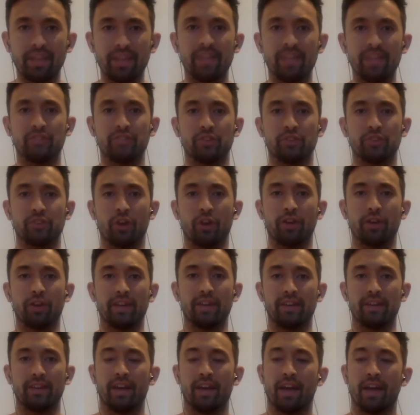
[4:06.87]
in
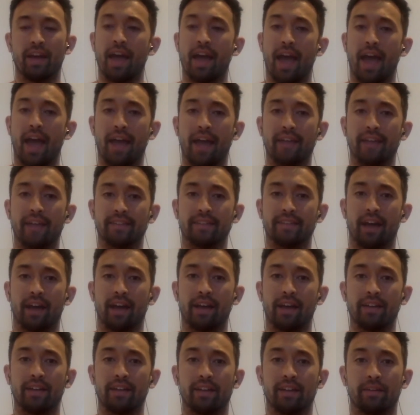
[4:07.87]
Turkey and
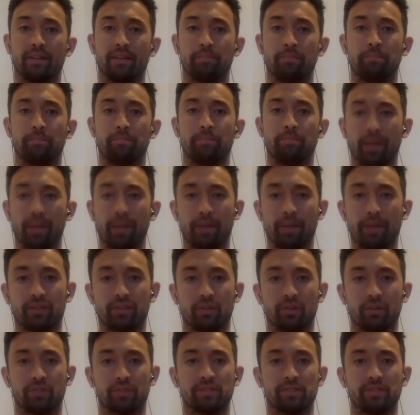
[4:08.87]
uh, in a
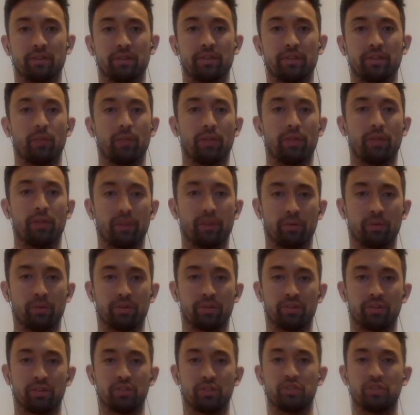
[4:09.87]
backpackers hostel there where there
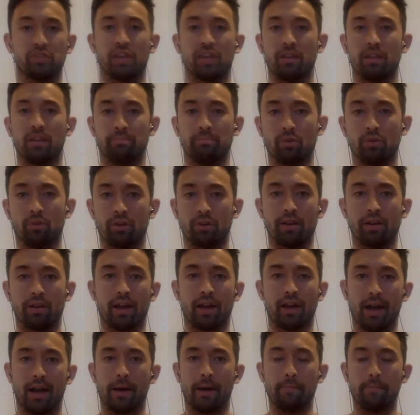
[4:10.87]
was a shared book
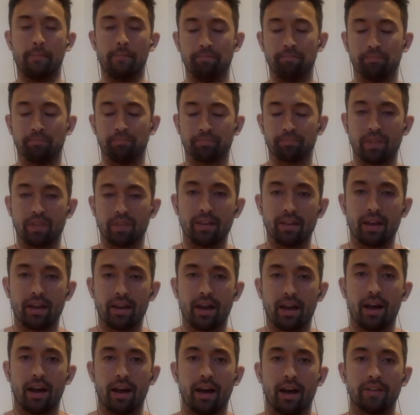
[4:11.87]
um,
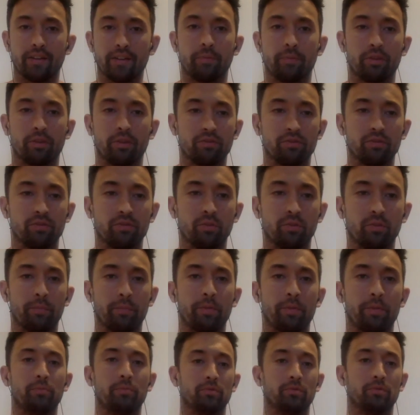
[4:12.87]
uh, depository where
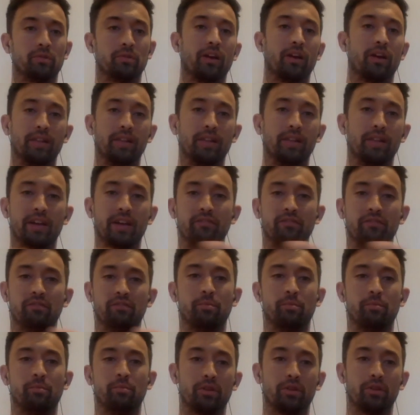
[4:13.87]
people kind of leave a book
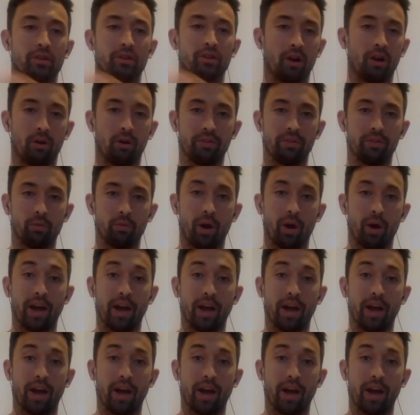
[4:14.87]
and go on their way.